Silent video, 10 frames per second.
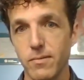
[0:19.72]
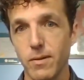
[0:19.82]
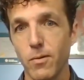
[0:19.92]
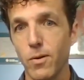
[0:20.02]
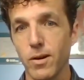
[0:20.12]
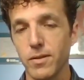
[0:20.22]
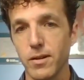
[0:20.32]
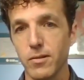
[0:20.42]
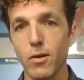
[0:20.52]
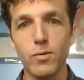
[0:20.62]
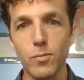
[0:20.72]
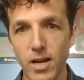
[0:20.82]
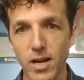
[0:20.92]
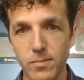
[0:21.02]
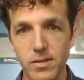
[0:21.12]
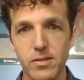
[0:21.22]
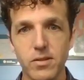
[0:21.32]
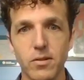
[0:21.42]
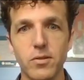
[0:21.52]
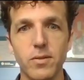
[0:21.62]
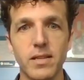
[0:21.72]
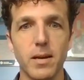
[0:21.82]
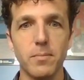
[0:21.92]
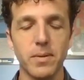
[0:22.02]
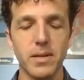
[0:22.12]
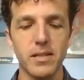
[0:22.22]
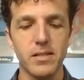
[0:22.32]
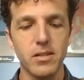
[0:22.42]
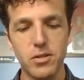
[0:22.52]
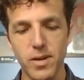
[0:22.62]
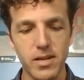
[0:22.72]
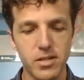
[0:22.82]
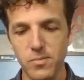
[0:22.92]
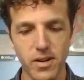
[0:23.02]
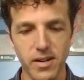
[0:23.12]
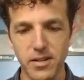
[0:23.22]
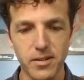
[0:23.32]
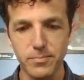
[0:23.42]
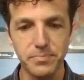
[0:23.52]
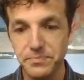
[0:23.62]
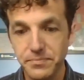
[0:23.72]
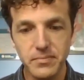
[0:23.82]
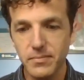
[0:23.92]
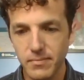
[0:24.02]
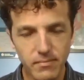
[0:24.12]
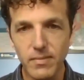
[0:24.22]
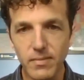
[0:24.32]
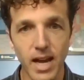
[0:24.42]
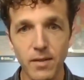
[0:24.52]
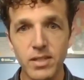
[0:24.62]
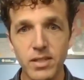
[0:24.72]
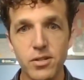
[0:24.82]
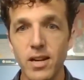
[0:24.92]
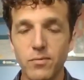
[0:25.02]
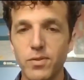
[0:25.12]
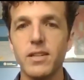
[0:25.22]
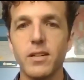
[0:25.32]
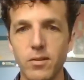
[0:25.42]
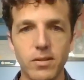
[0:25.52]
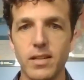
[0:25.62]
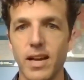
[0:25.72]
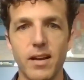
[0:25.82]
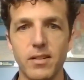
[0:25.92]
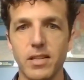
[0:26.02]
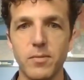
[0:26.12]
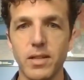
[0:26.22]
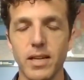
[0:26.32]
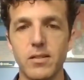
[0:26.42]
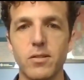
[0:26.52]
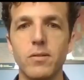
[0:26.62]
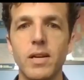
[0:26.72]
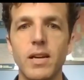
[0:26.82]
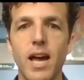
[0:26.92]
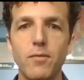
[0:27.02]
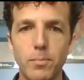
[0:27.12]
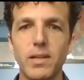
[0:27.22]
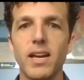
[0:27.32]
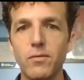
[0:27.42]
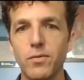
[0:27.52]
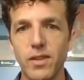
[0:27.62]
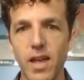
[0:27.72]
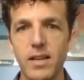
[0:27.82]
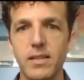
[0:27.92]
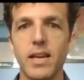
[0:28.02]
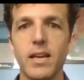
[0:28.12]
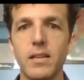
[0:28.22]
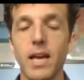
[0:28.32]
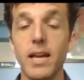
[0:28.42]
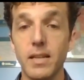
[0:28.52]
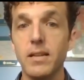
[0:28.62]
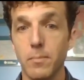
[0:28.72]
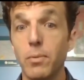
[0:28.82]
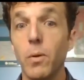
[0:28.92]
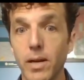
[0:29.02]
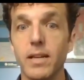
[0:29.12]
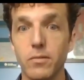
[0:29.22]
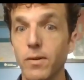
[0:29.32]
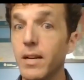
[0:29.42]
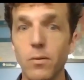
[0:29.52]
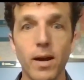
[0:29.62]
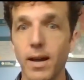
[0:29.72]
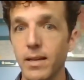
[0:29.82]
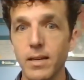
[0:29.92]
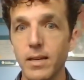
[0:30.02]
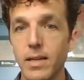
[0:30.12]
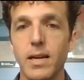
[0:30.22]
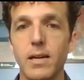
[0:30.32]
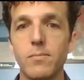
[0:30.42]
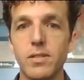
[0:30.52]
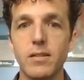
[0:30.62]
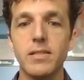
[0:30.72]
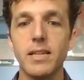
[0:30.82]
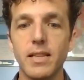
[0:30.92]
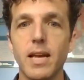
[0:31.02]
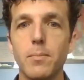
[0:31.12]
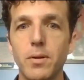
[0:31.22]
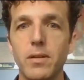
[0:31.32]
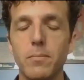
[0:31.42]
or they're overwhelmed. So you end up in a situation where you're having to try and figure out how to communicate. So have a plan for that and employ it right away. Start to get that put in